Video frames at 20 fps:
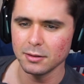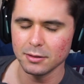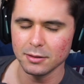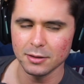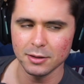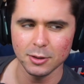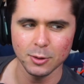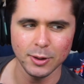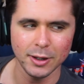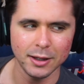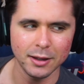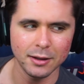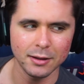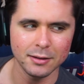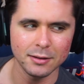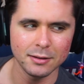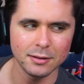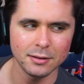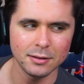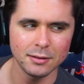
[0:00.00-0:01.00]
Knew it.
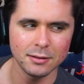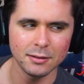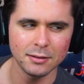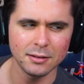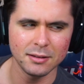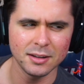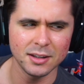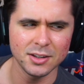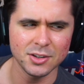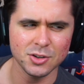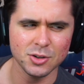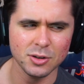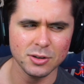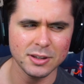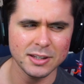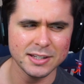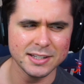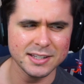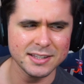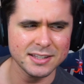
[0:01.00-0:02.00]
Intro.
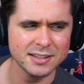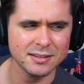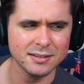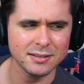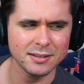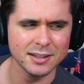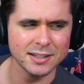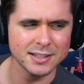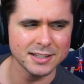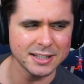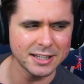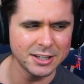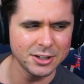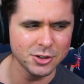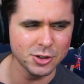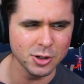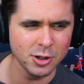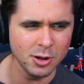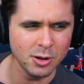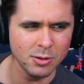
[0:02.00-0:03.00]
This is an
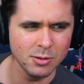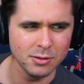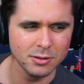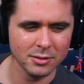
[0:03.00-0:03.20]
intro.